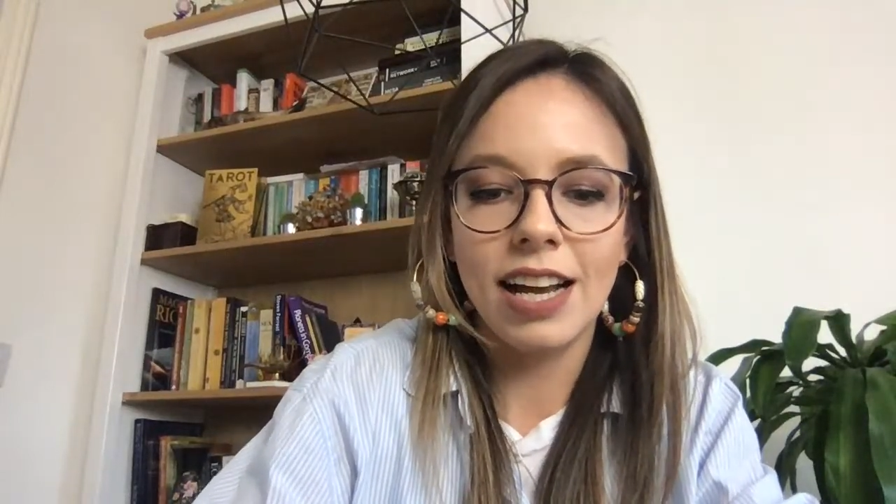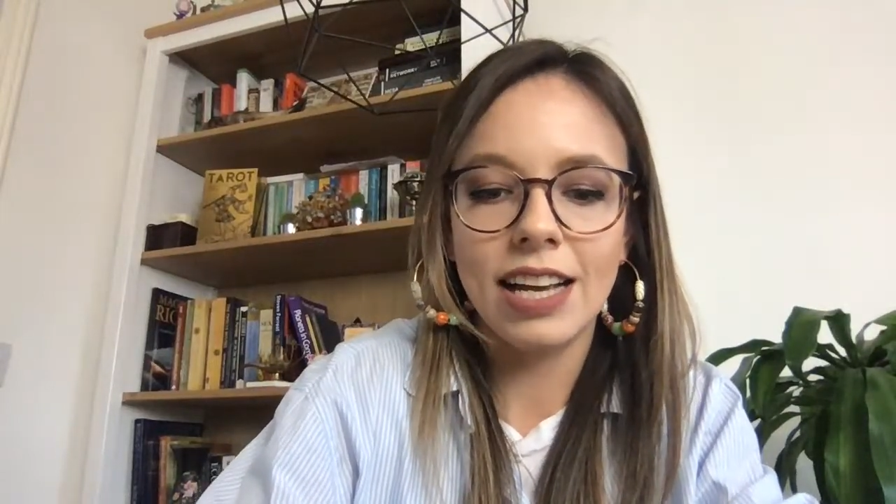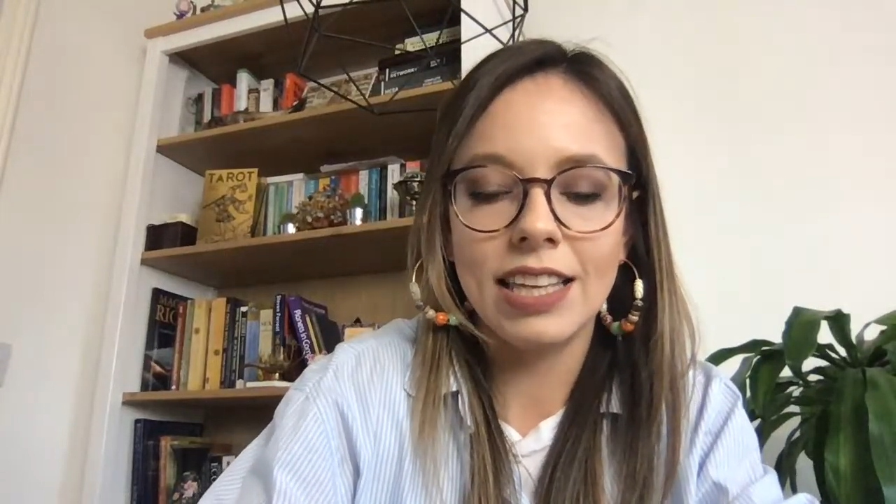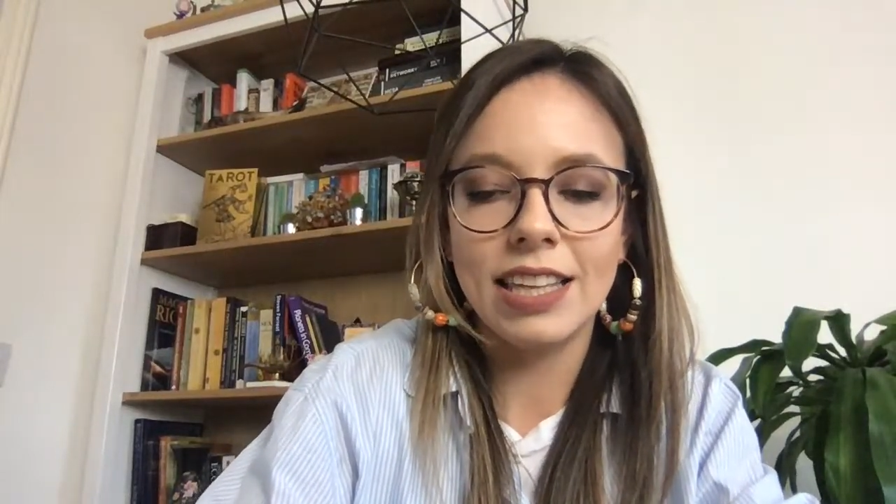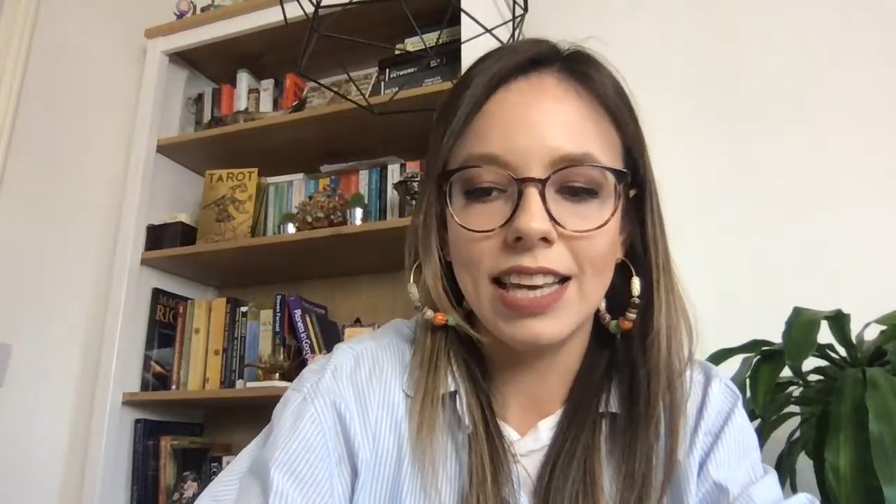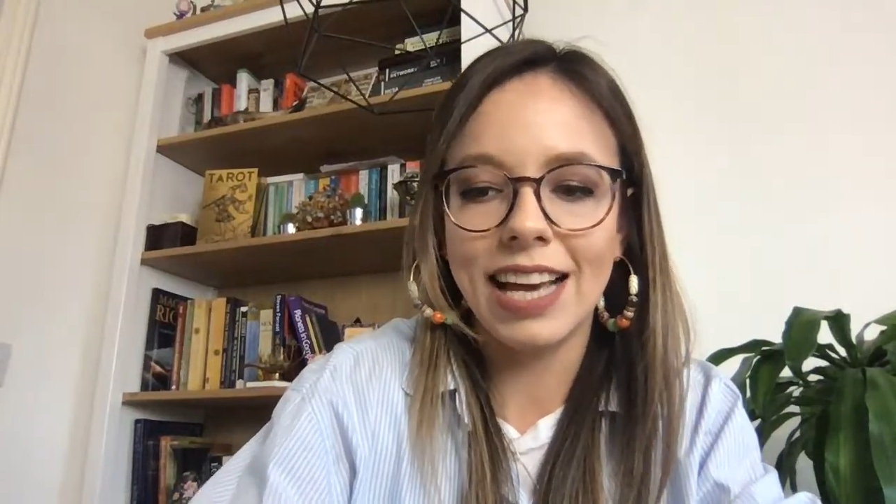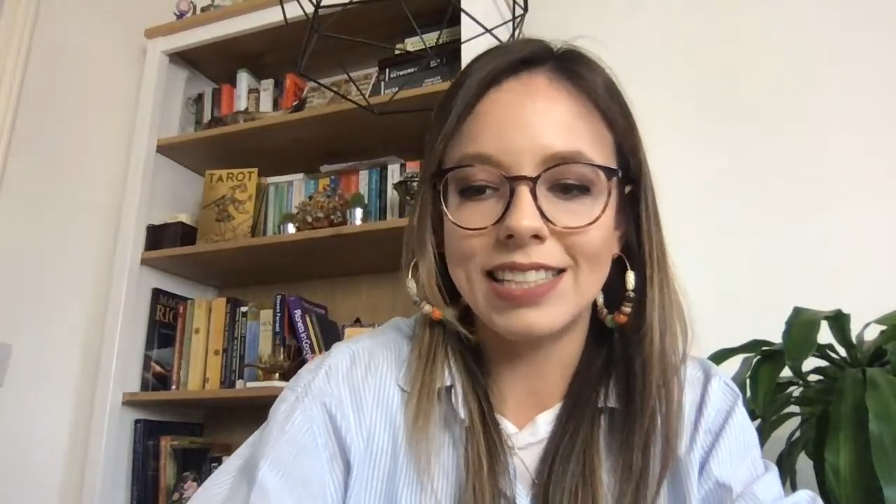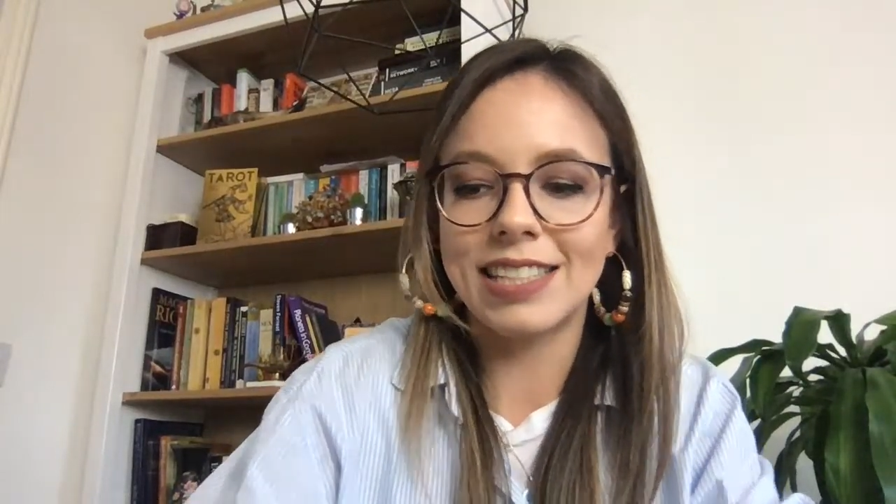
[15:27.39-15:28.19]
yet.